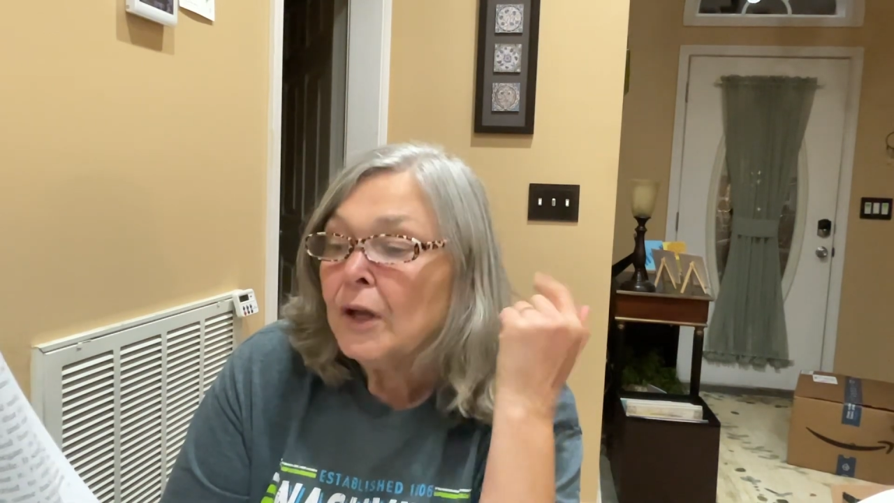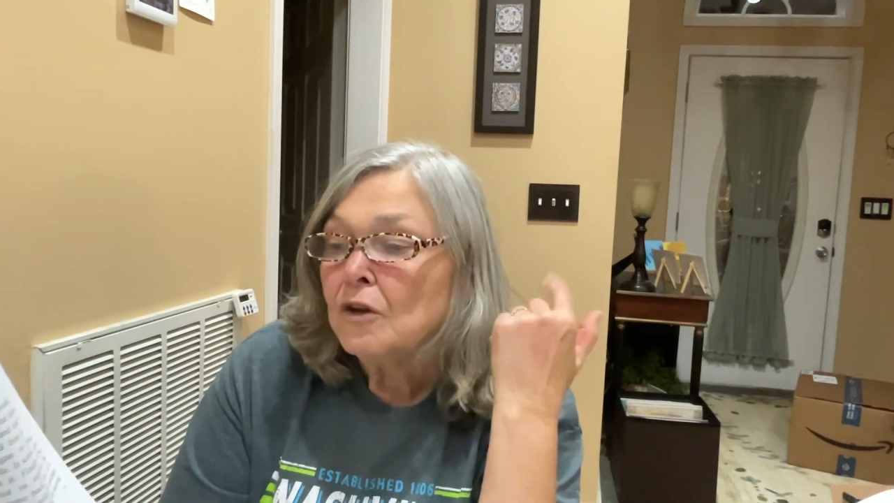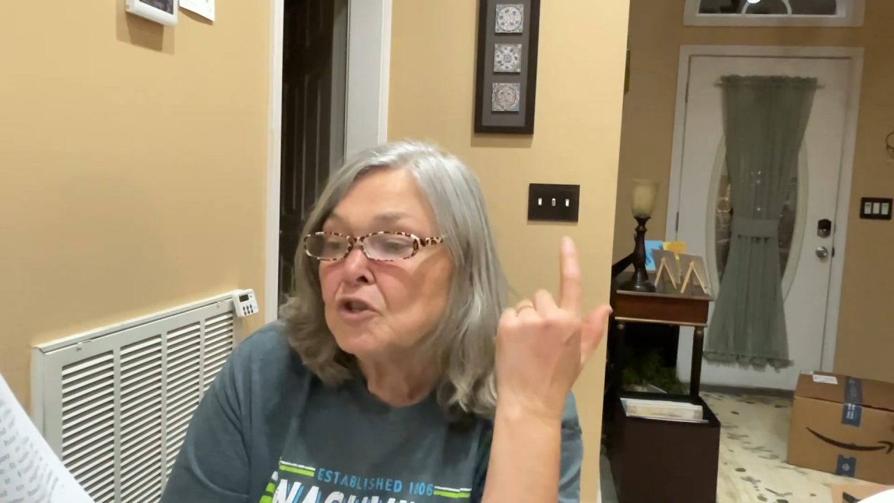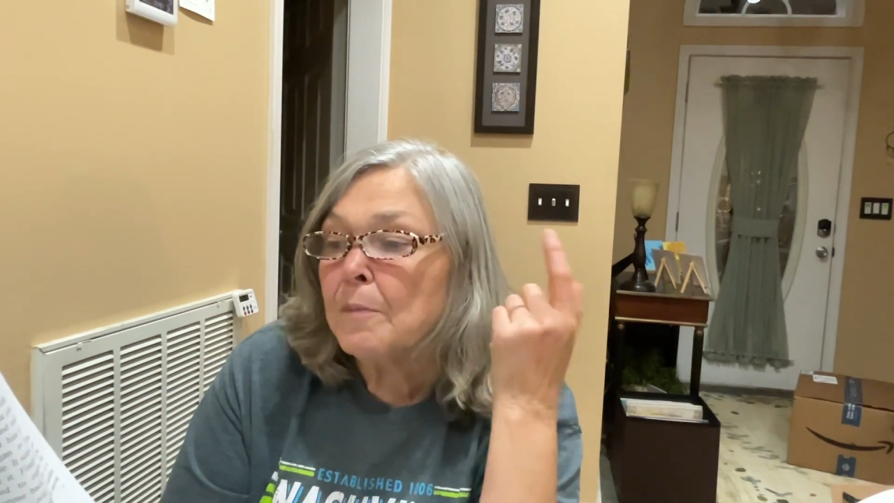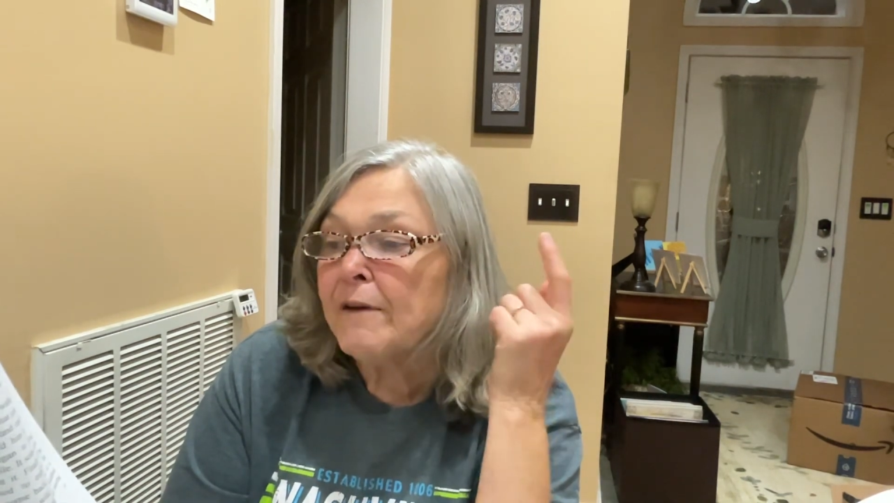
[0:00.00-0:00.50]

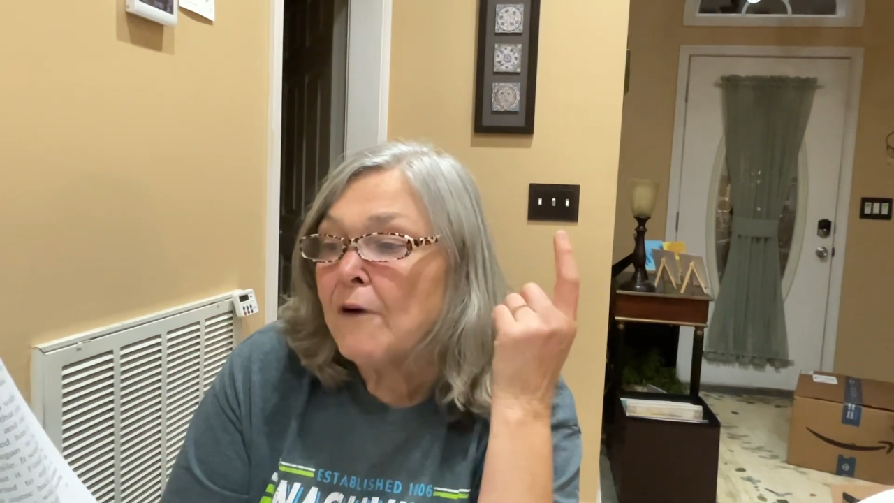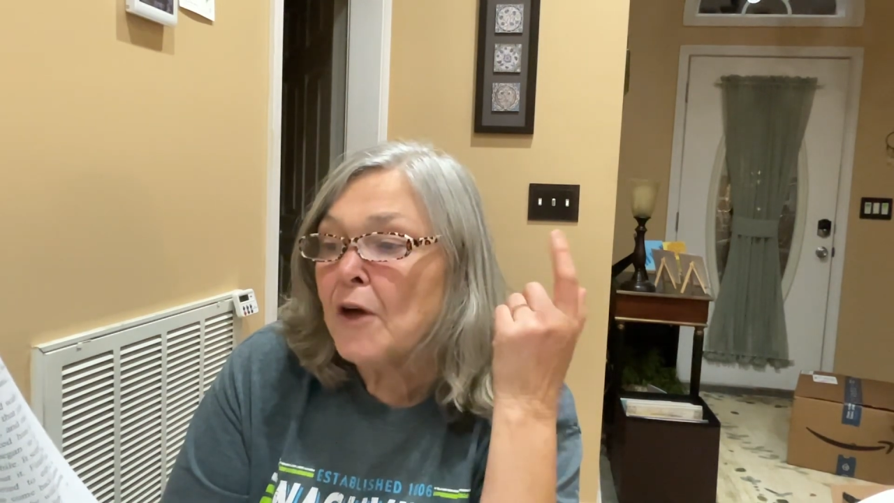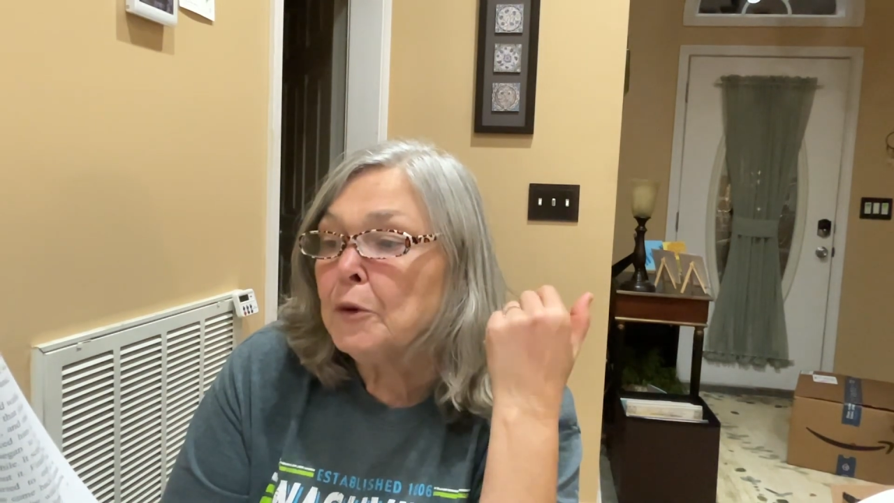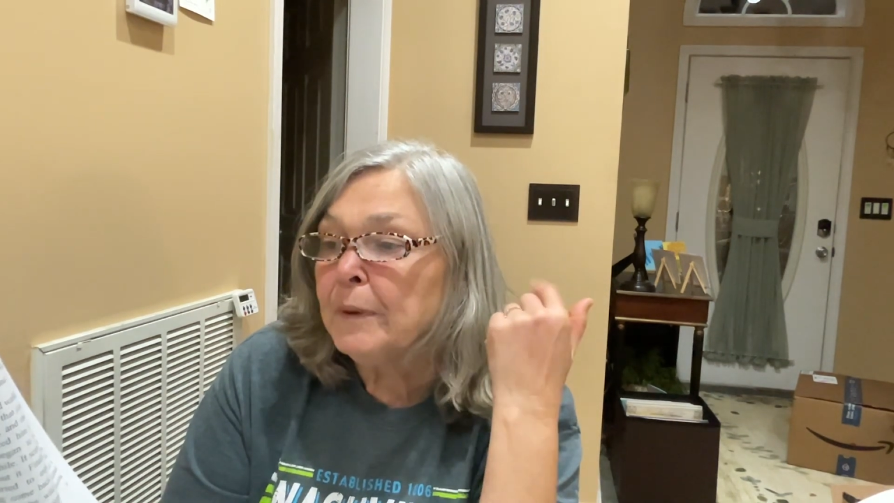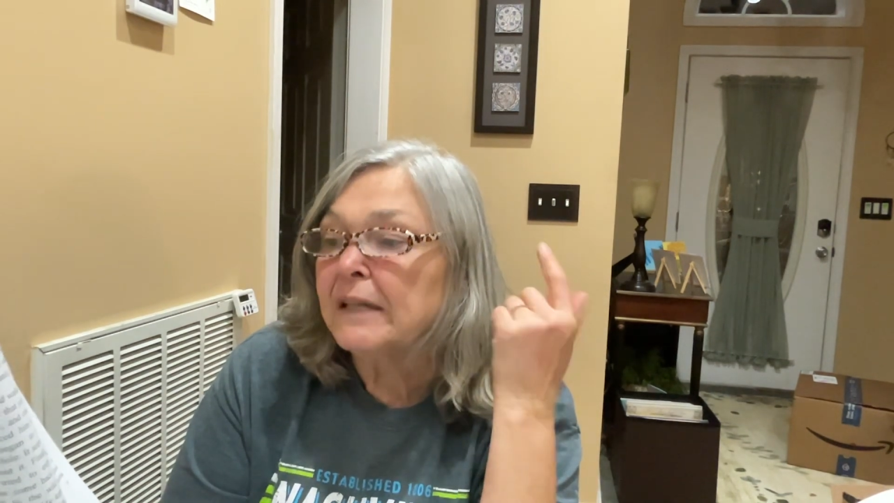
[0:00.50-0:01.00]
So my
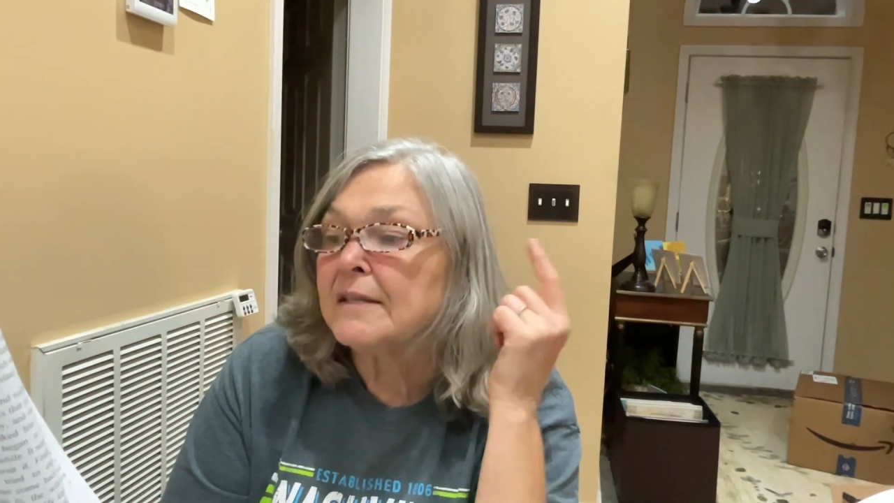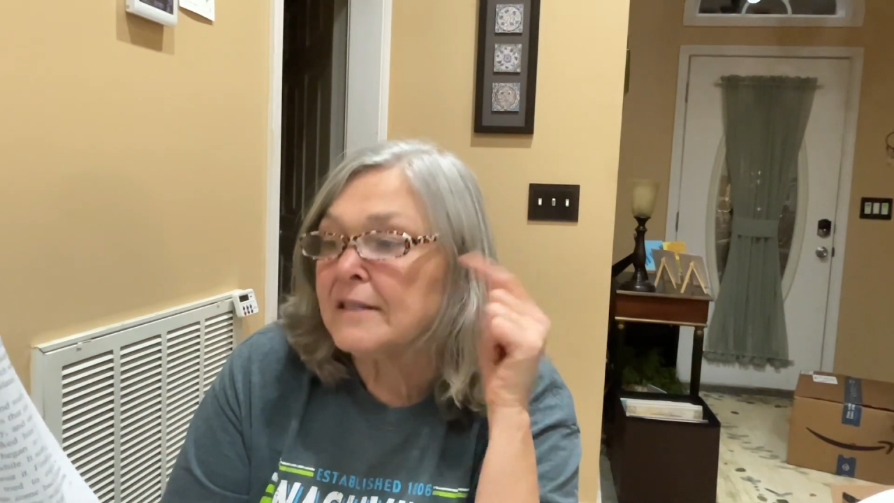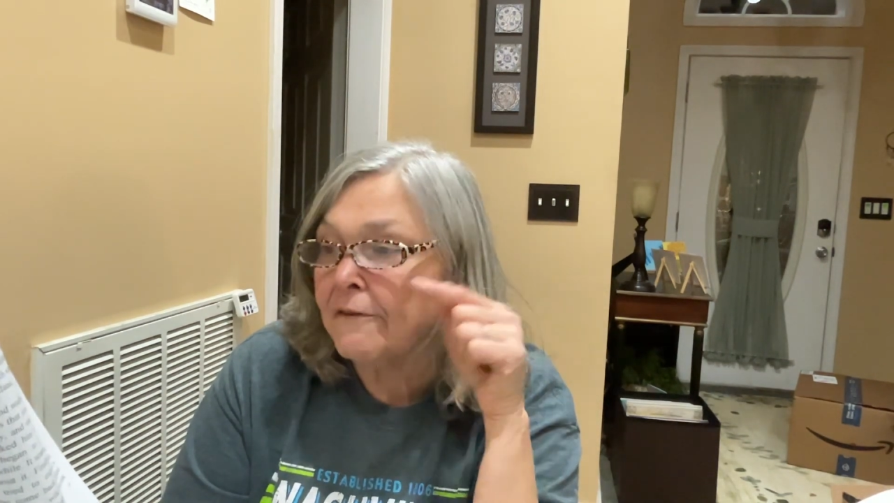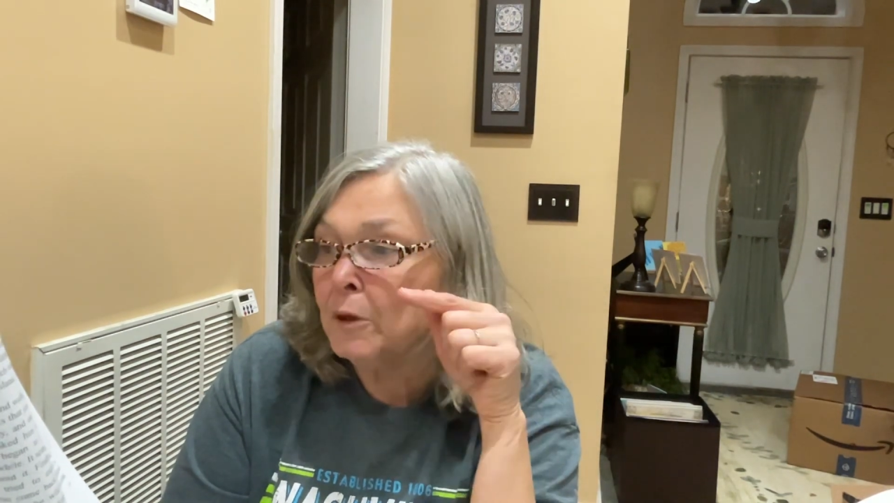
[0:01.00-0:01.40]
father picked 7